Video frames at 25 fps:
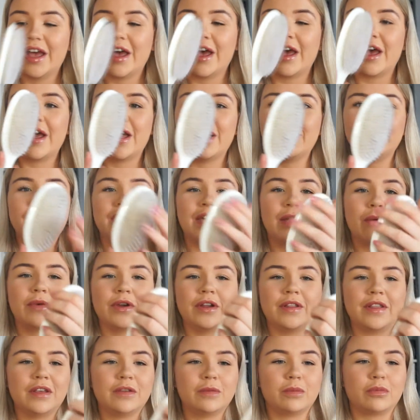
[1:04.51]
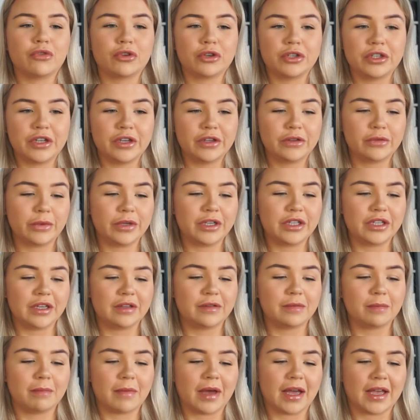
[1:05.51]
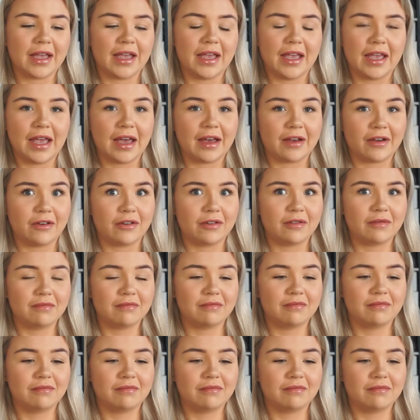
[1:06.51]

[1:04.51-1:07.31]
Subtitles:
You get one of these brushes, which is manky. Hang on.